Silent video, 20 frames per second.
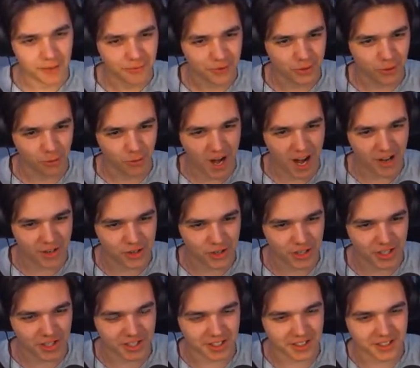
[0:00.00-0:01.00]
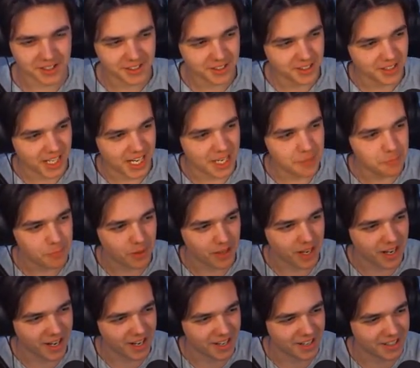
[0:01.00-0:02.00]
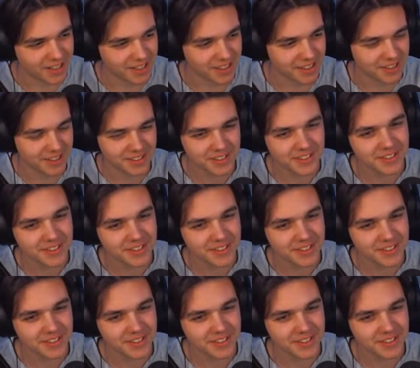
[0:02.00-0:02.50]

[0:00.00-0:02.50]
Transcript: of crashing a plane